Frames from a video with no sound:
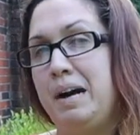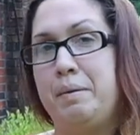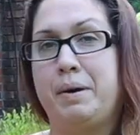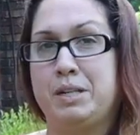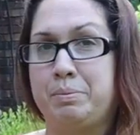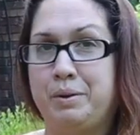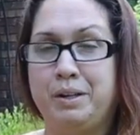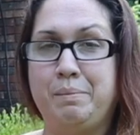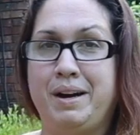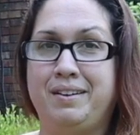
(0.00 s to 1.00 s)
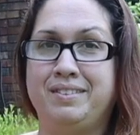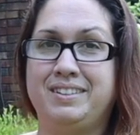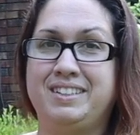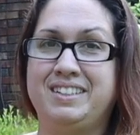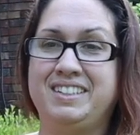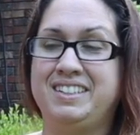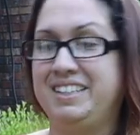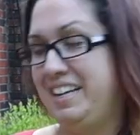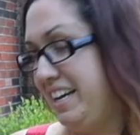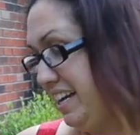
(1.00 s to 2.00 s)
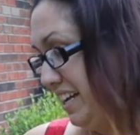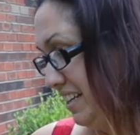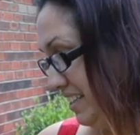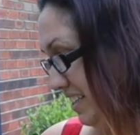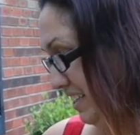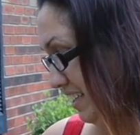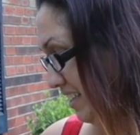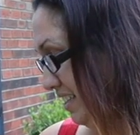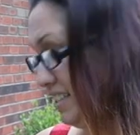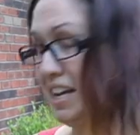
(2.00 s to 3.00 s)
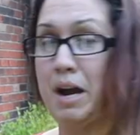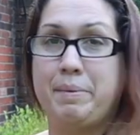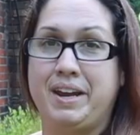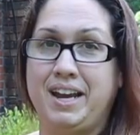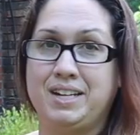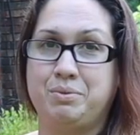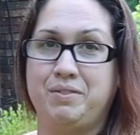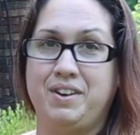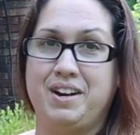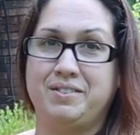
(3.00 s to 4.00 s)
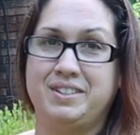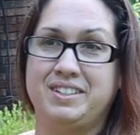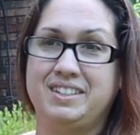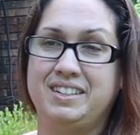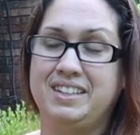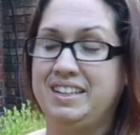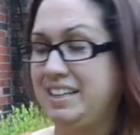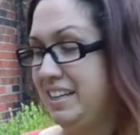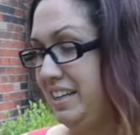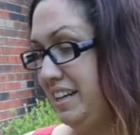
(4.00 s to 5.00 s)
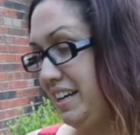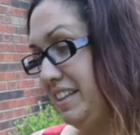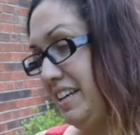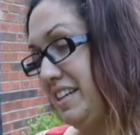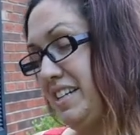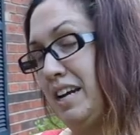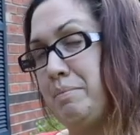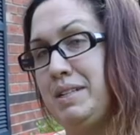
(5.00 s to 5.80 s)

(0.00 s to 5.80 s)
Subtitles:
I'm about to pull them out and see how many eggs we found, and then take them